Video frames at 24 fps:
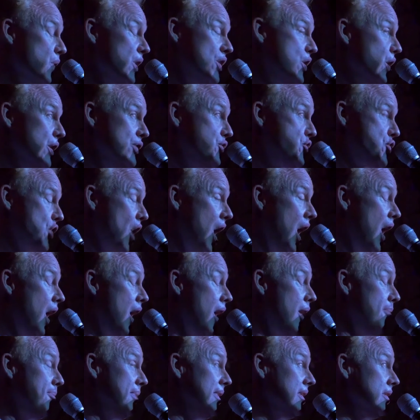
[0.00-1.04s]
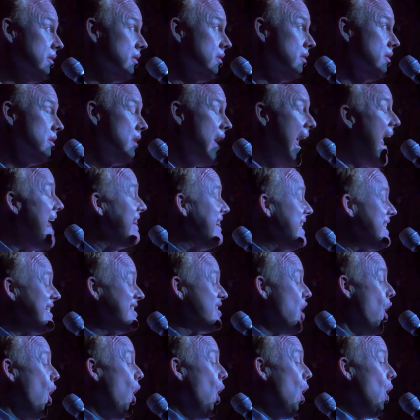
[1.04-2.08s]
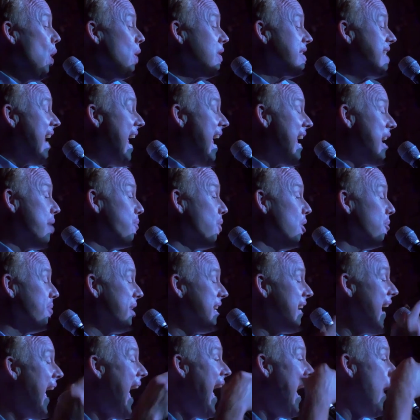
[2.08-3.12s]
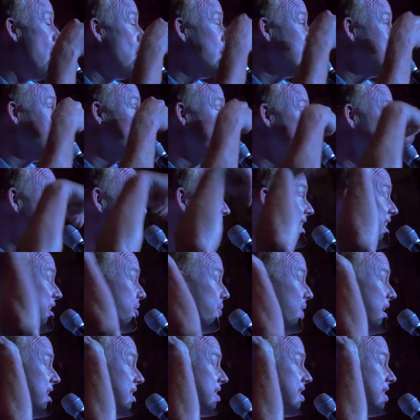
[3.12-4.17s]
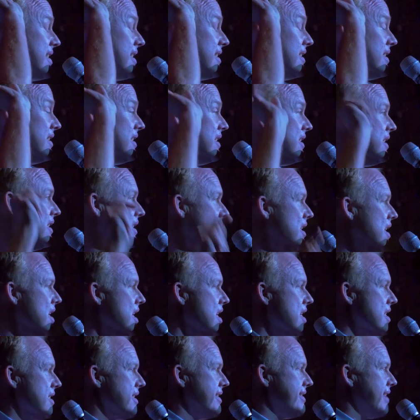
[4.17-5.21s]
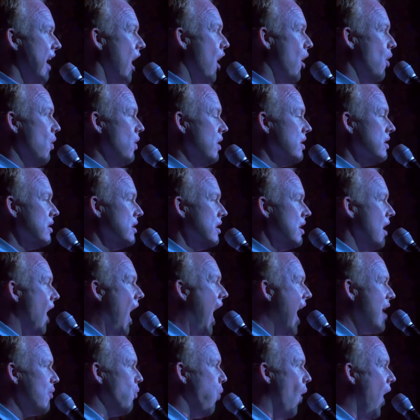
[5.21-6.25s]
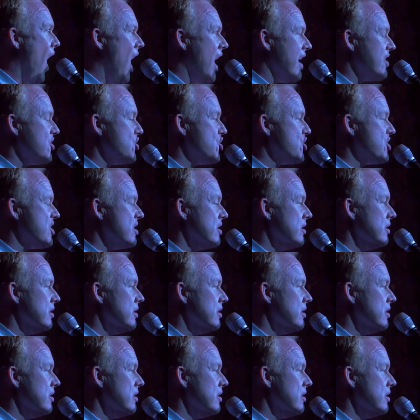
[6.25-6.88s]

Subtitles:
a good job, and this whole day will be our little secret. So I watched,